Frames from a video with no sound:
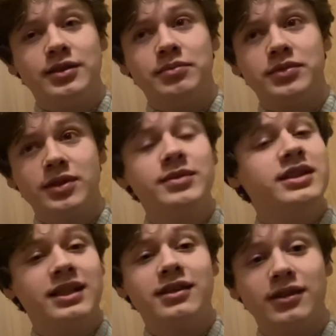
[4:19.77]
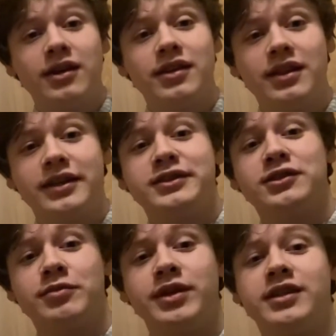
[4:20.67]
something that a lot of things are
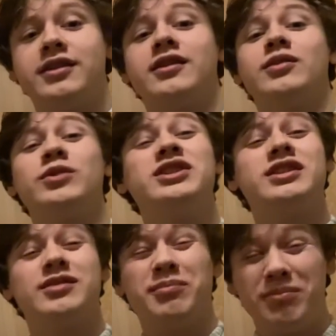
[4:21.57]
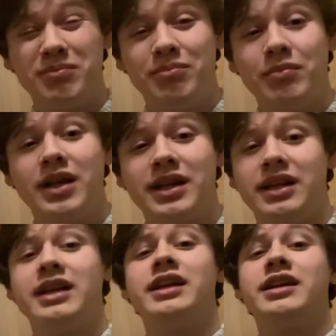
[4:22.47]
dependent on, which is money
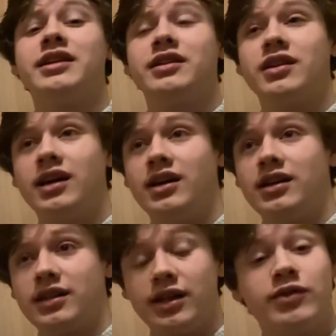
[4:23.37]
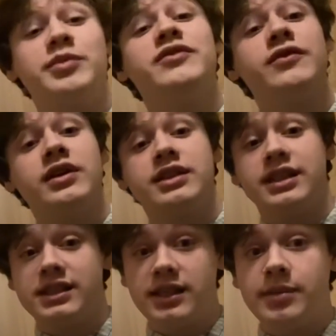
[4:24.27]
and government funding
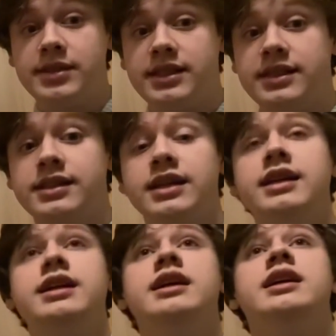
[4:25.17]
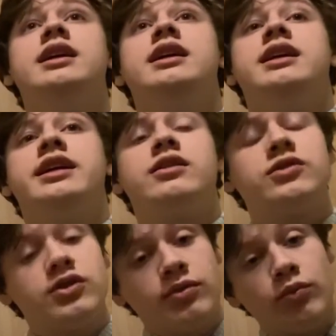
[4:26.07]
and subsidies, and
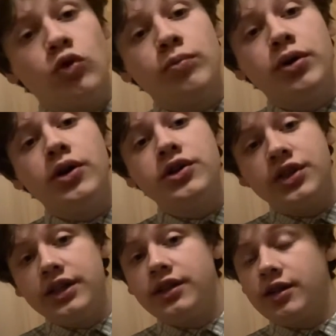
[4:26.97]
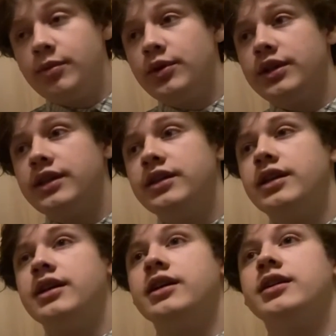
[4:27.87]
also more push in the community
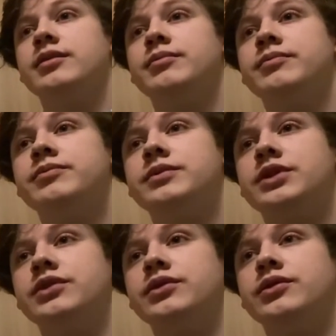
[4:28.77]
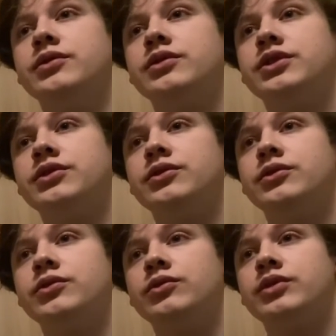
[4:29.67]

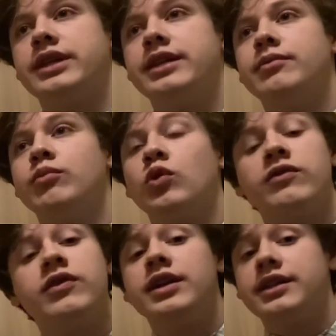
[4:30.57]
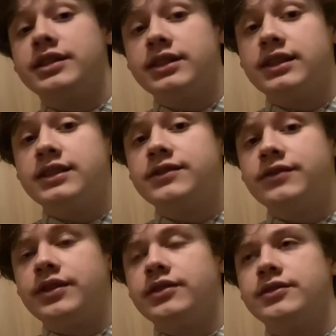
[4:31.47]
to get more funding to this
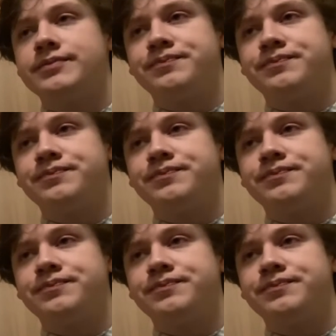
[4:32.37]
field.